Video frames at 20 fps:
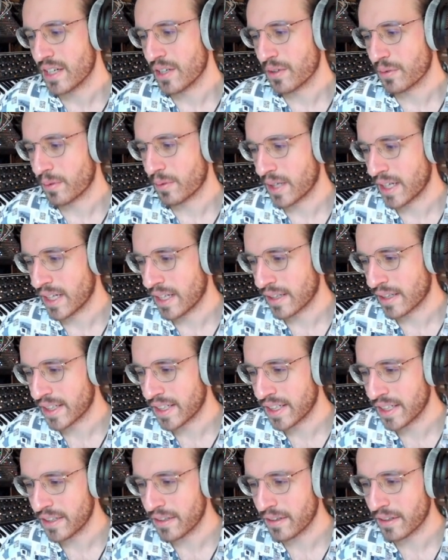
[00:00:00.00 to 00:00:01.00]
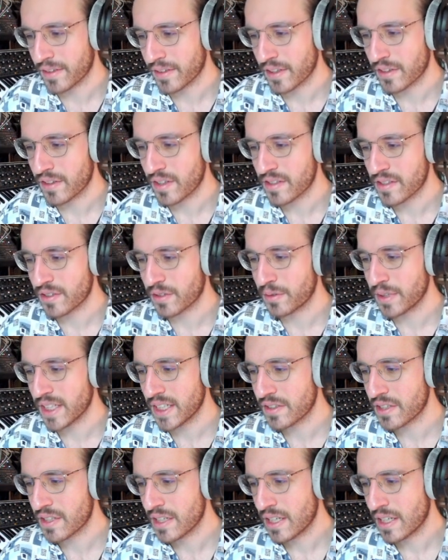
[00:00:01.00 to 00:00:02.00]
While here on the
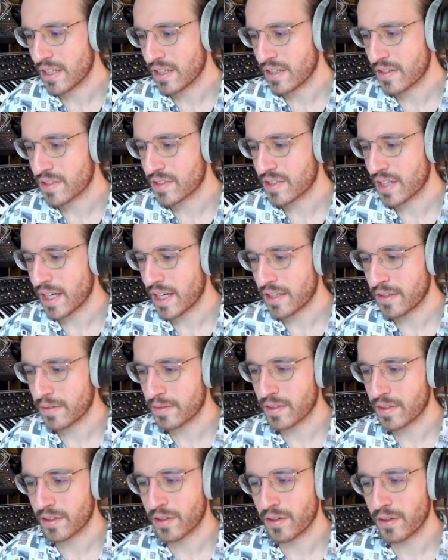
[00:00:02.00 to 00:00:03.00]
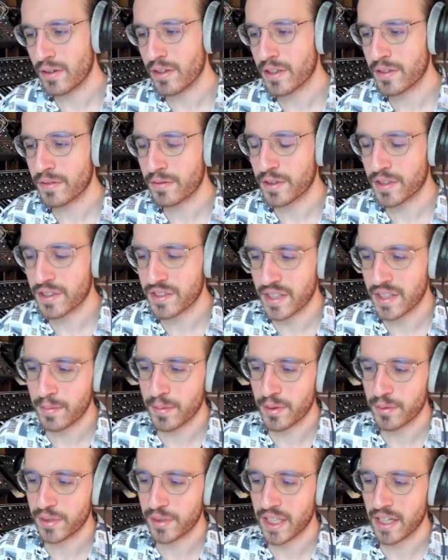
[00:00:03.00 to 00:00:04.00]
discrete side of the coin, for
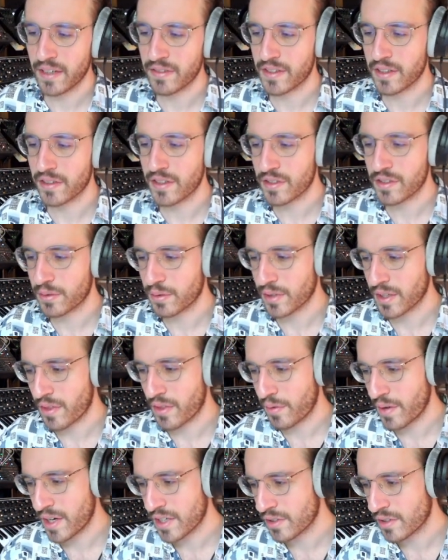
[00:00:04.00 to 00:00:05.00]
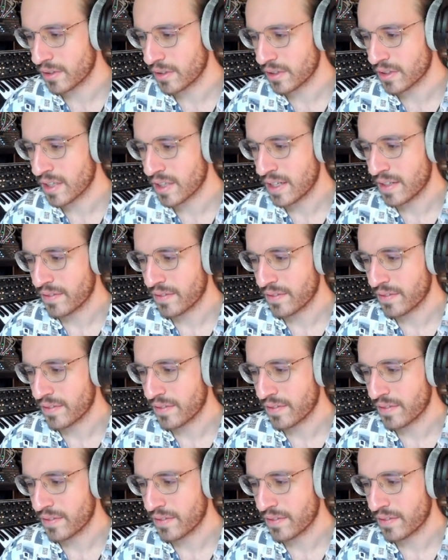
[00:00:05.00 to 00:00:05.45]
example, we have the discrete threshold,